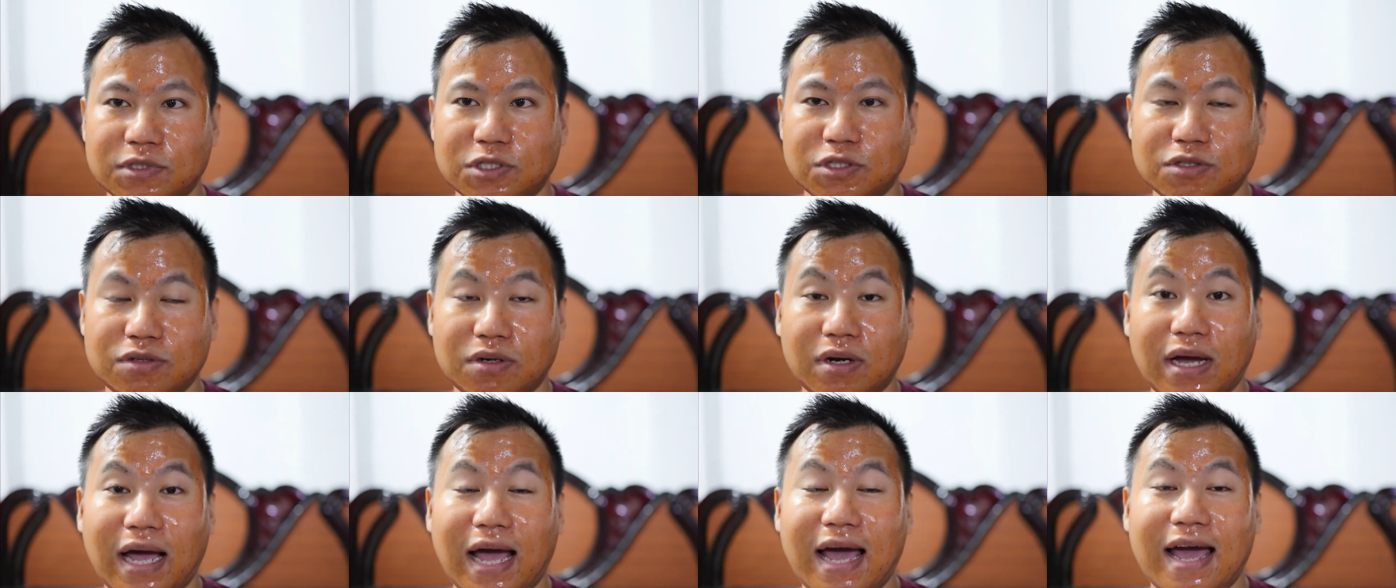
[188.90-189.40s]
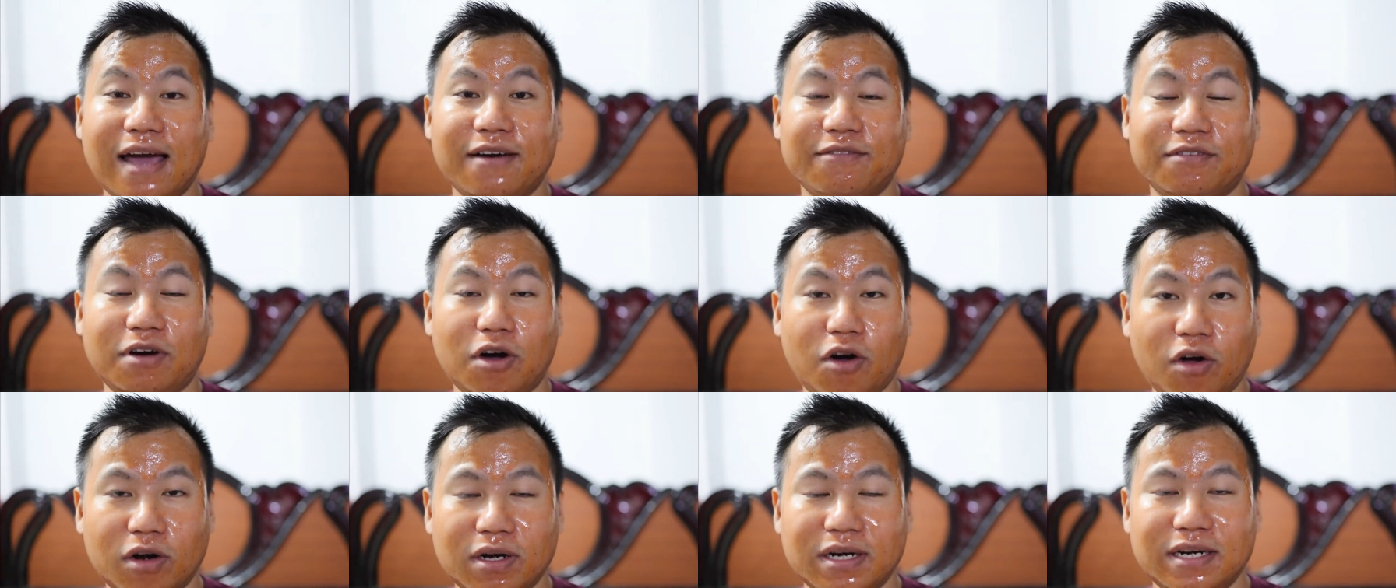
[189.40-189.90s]
So I have
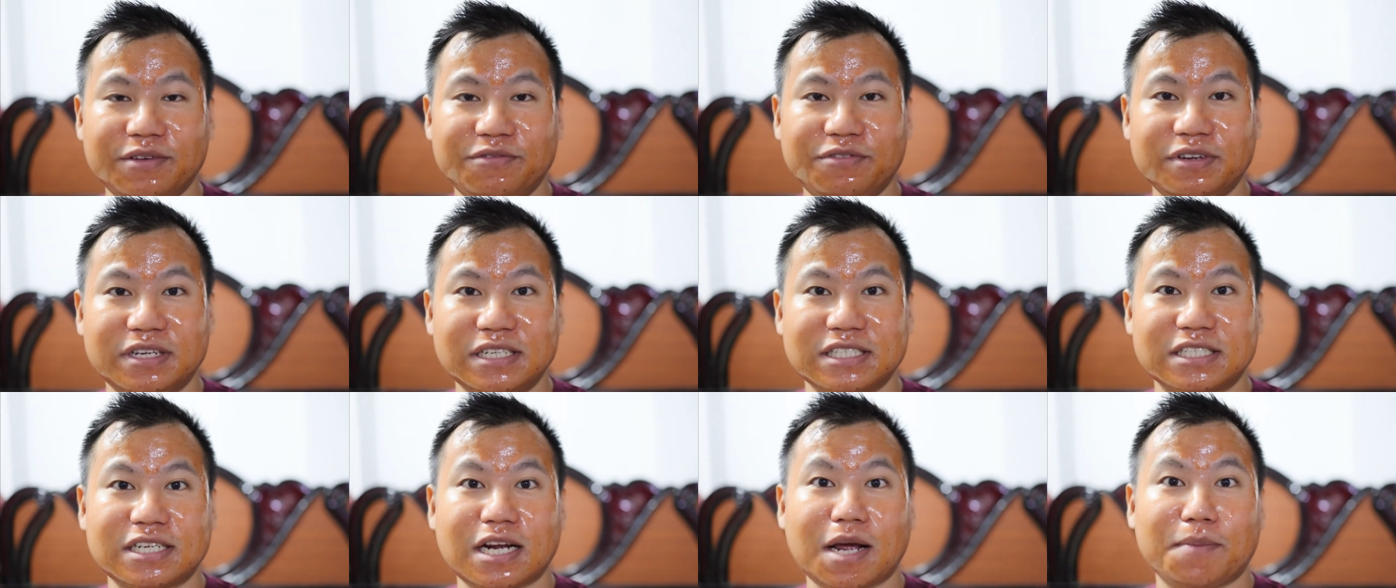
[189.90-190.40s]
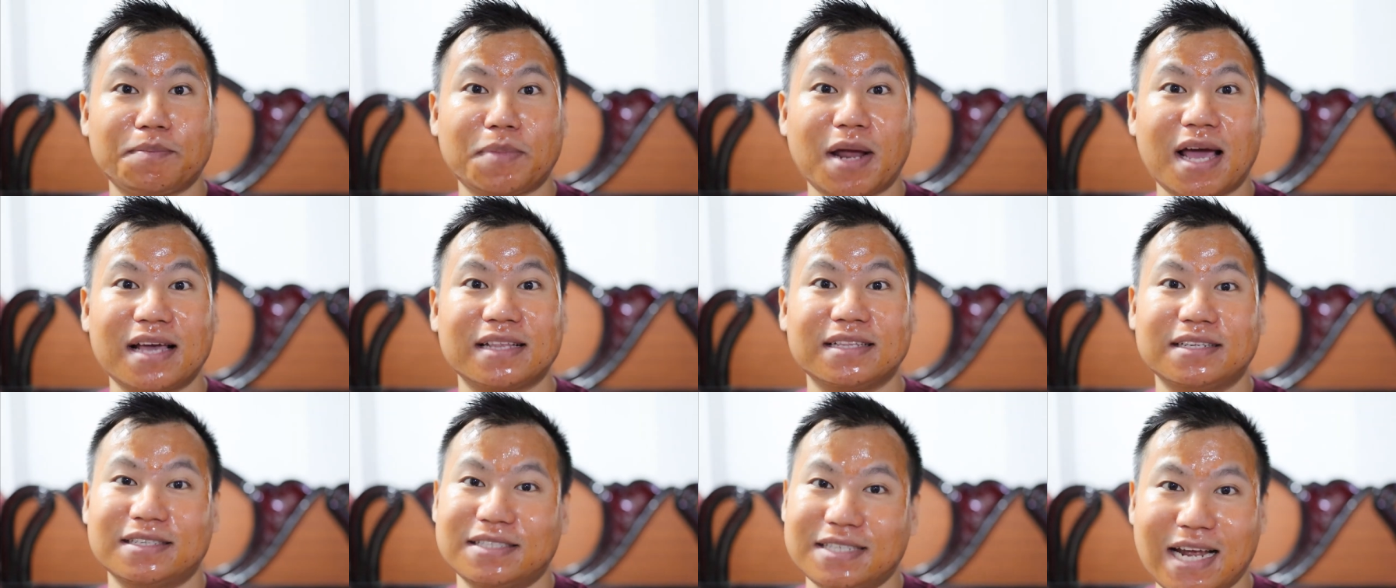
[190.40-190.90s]
already finished
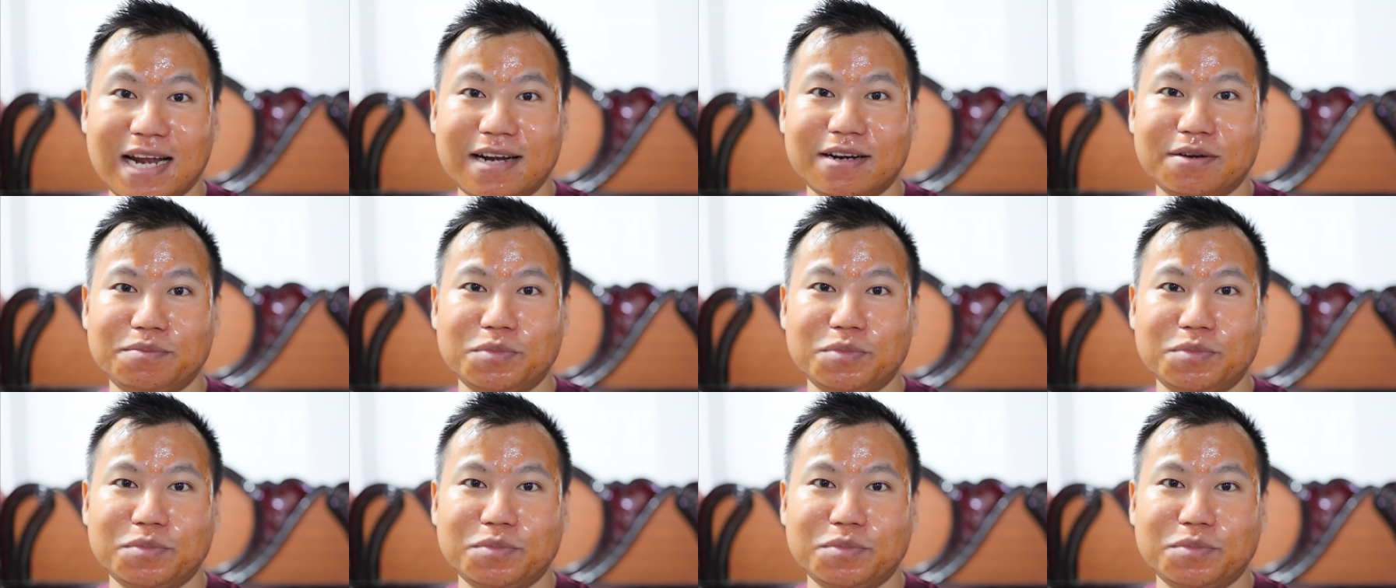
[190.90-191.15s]
applying the tan